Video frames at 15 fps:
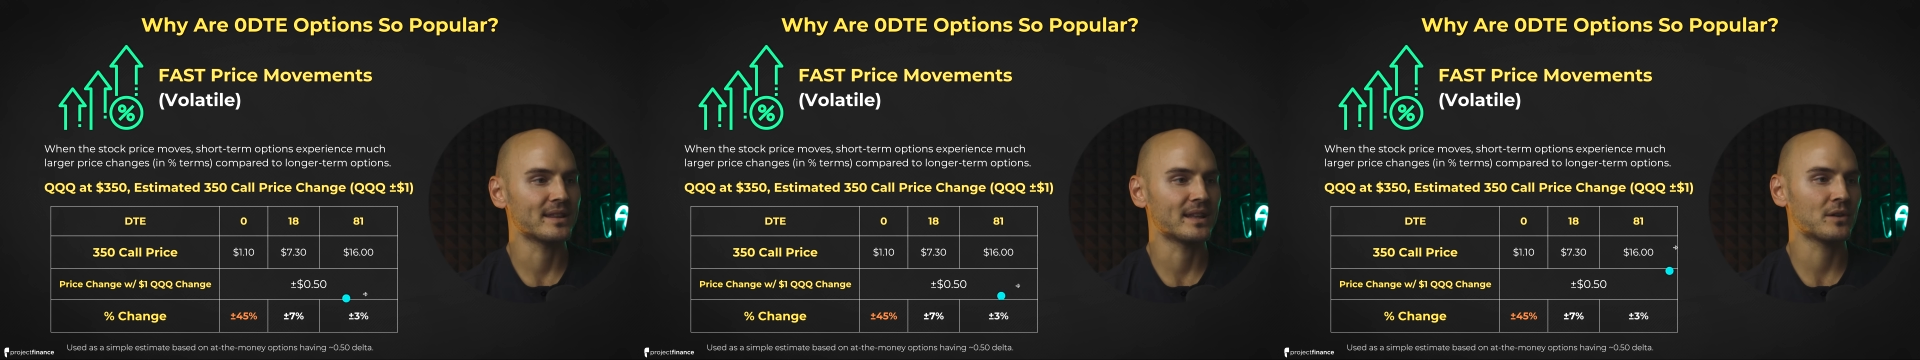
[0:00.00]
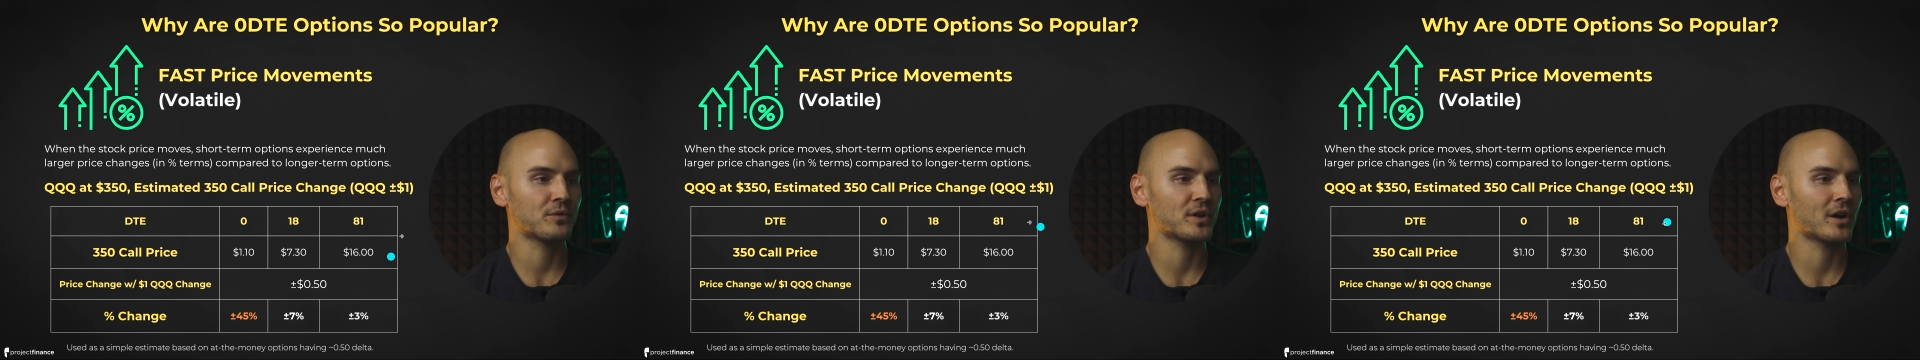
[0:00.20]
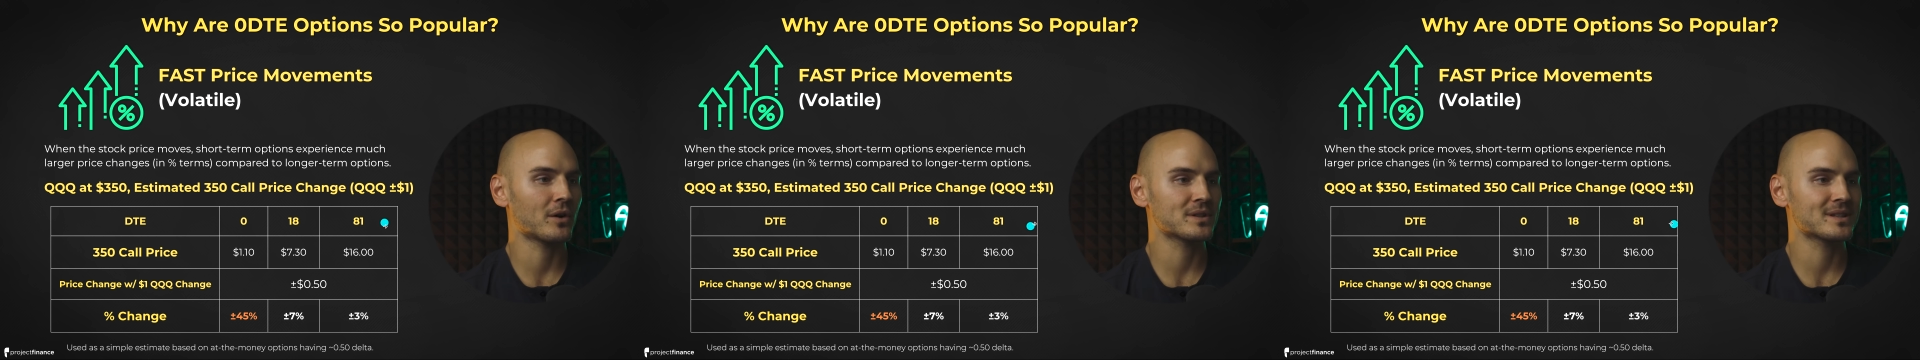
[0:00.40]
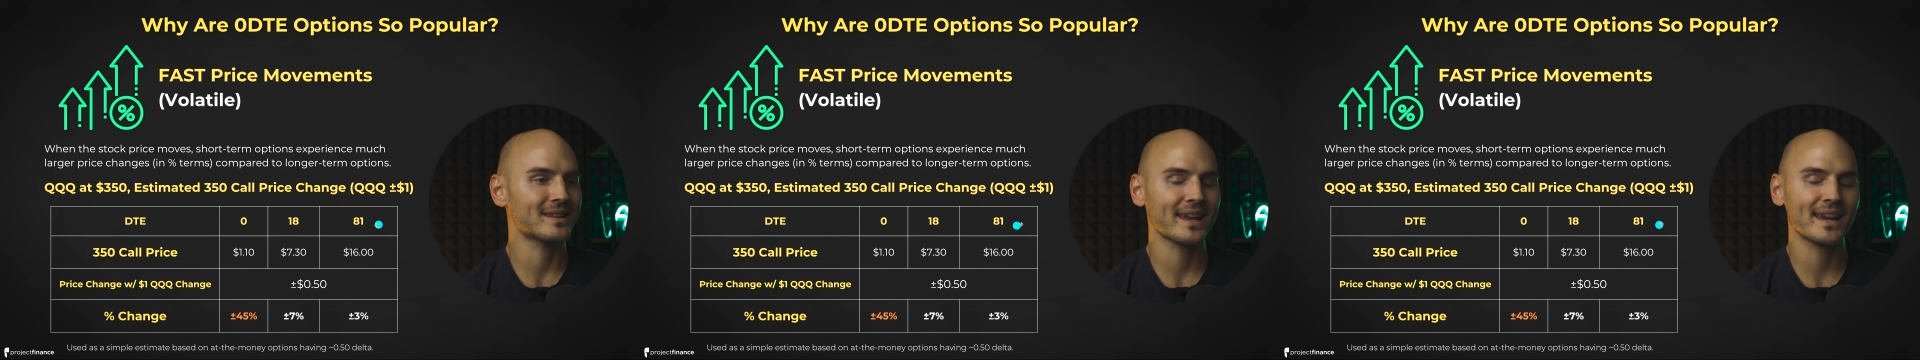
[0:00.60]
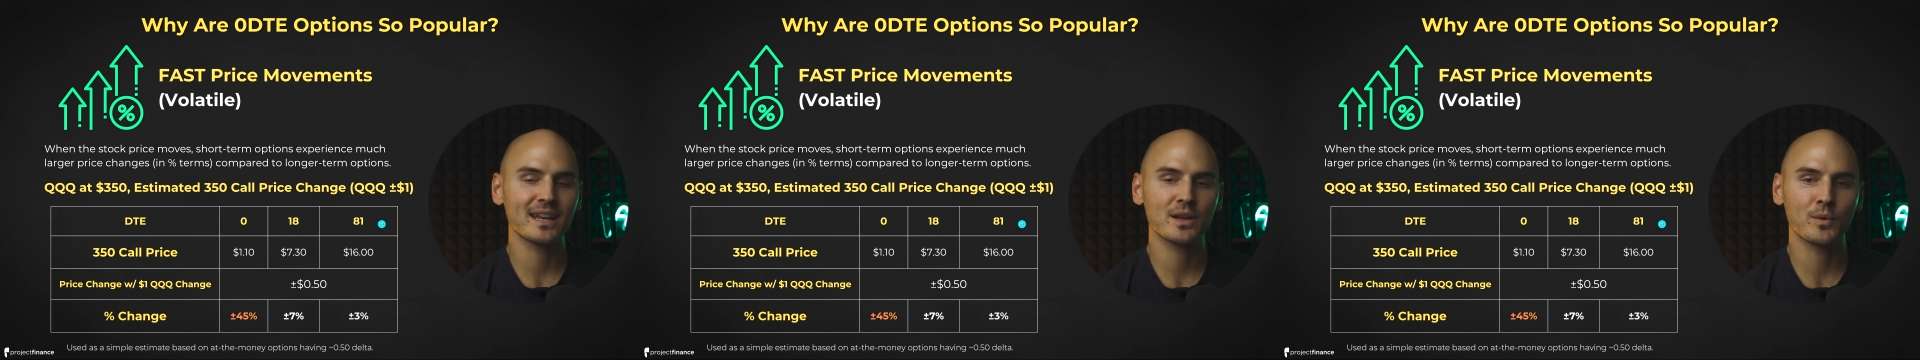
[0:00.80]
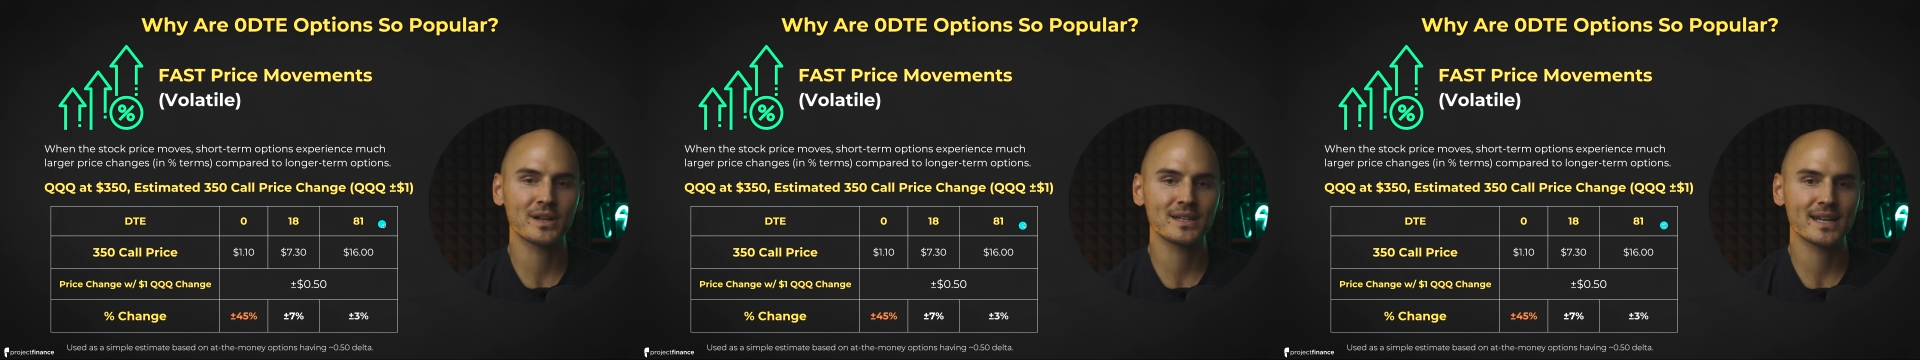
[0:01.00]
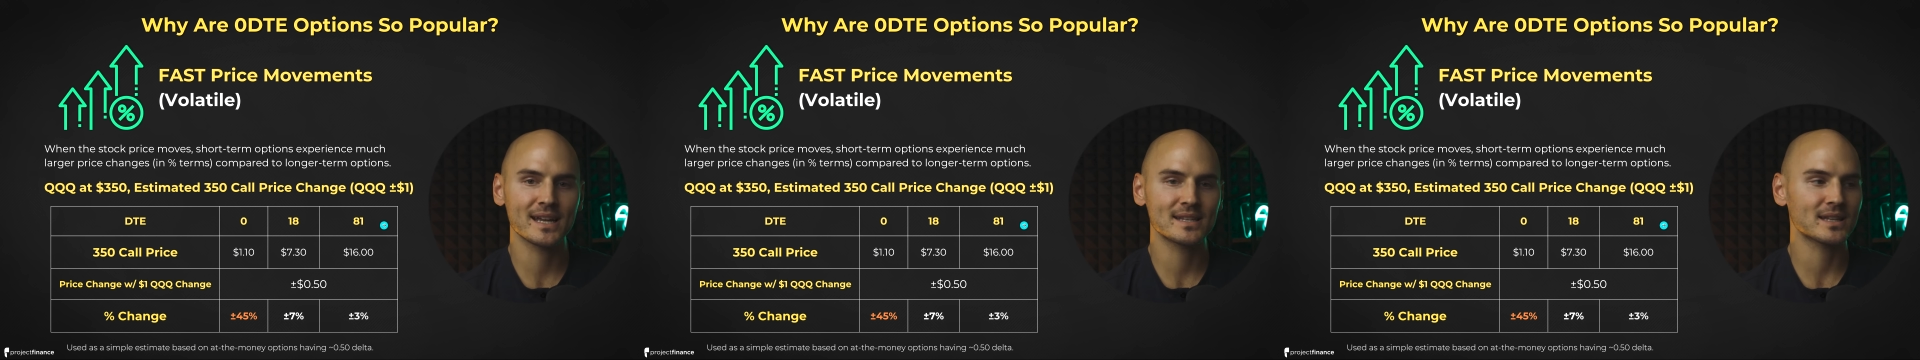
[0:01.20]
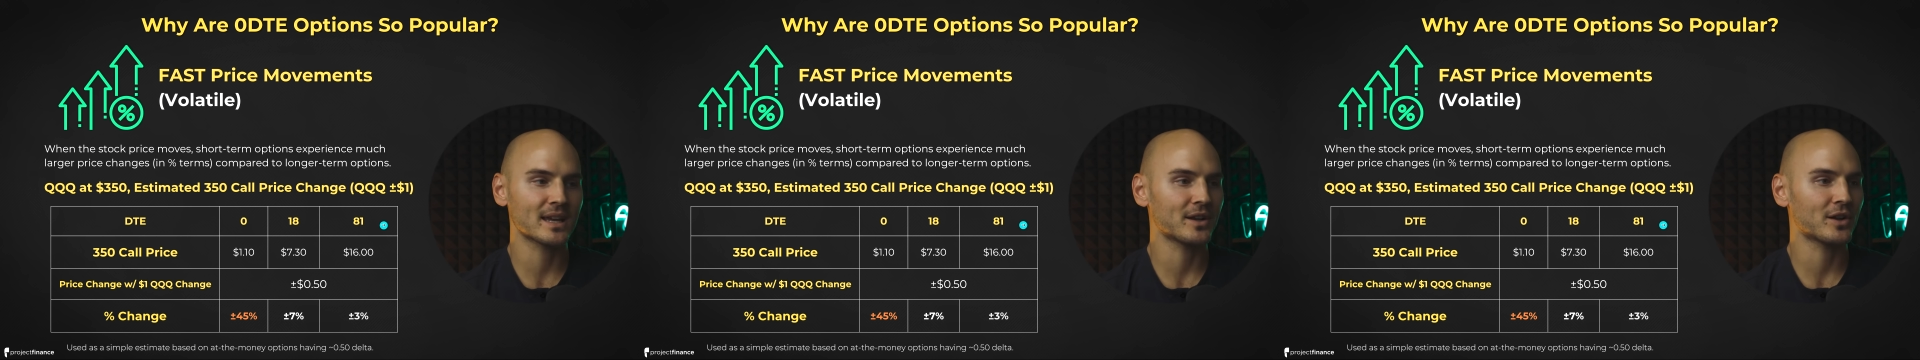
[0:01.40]
And then if we go to the
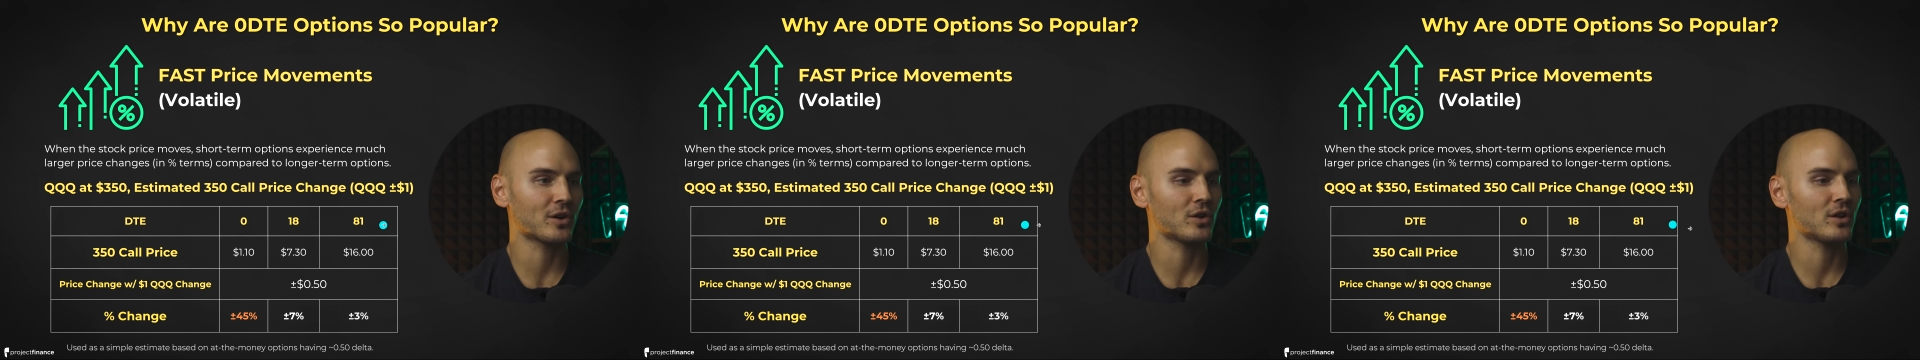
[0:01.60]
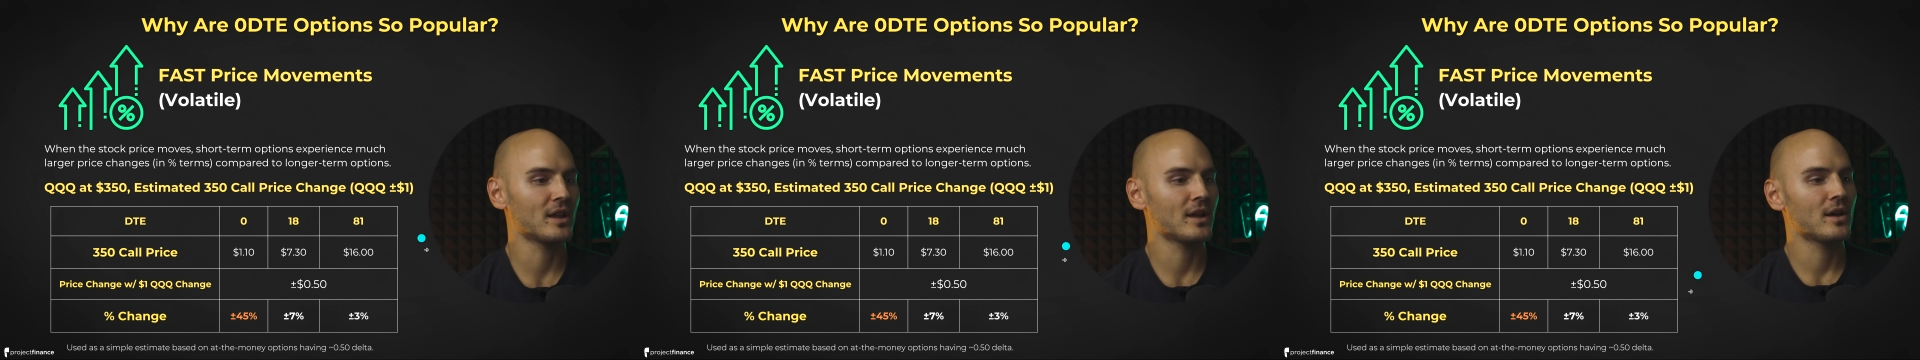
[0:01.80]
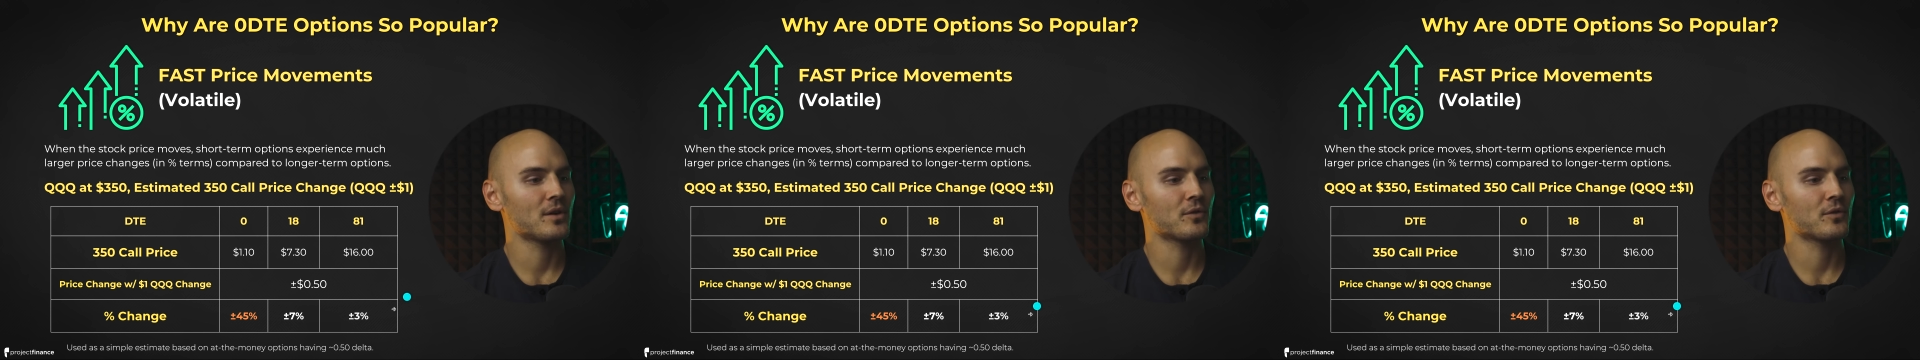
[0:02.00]
81-day cycle,